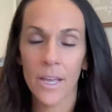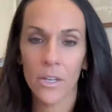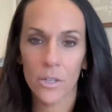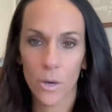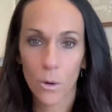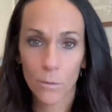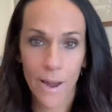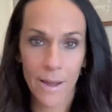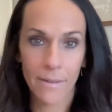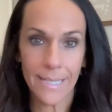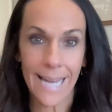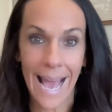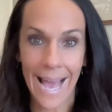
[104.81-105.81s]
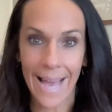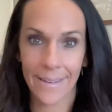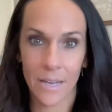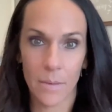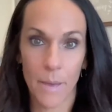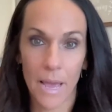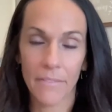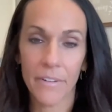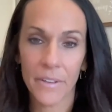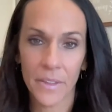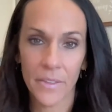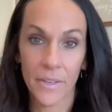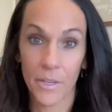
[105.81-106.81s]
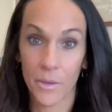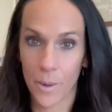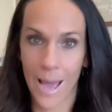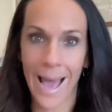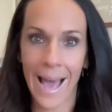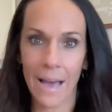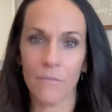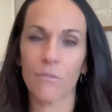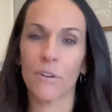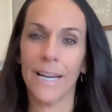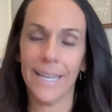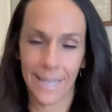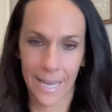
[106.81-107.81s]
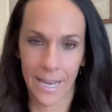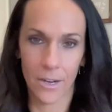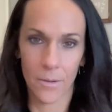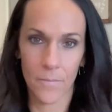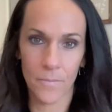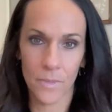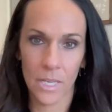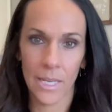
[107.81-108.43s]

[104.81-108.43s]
go around and add up everything that you have right now